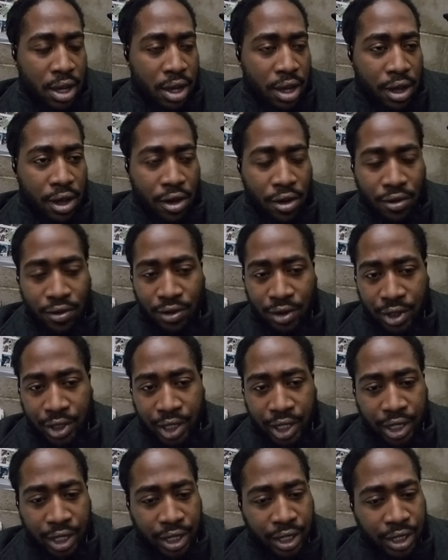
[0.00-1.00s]
hopefully
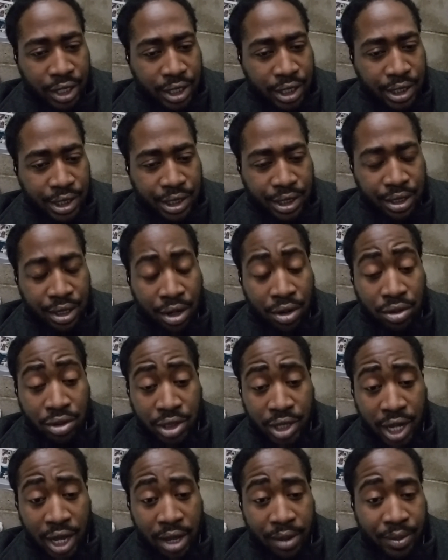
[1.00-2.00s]
it's no
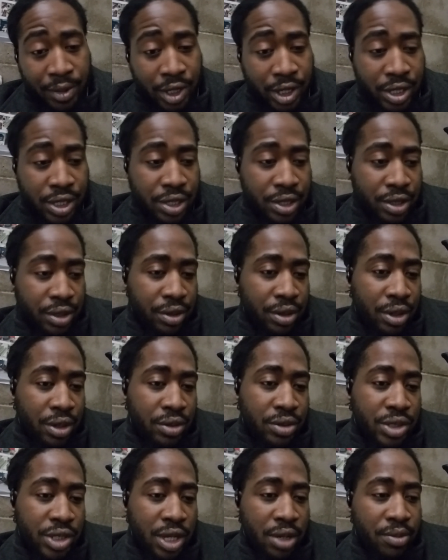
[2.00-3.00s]
damage, you
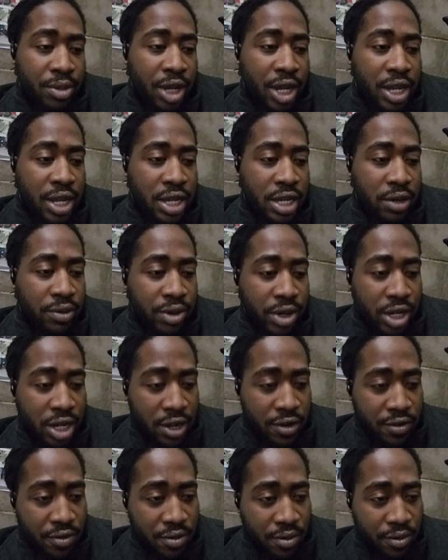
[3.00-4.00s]
know, something that he can
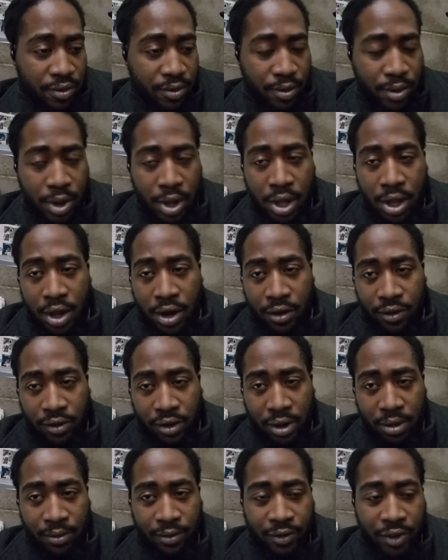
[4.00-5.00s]
recover
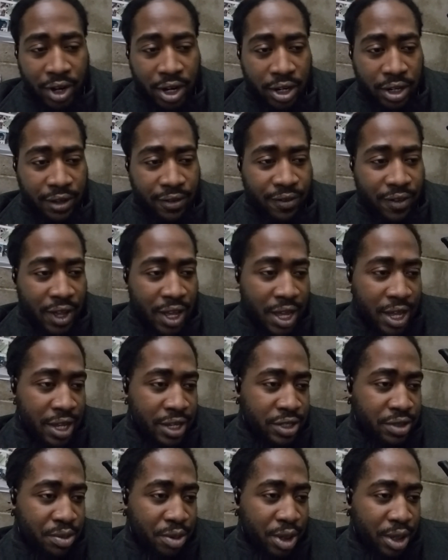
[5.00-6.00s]
from fairly
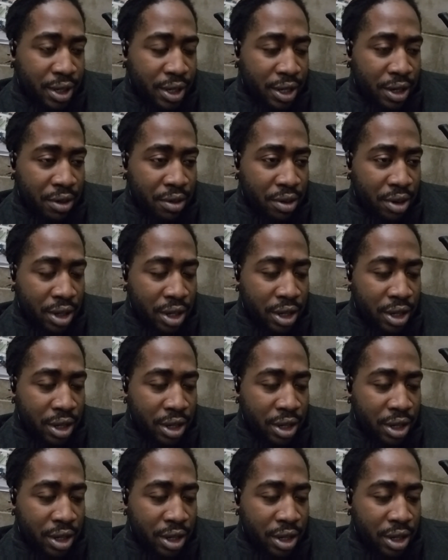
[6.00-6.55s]
fast, man.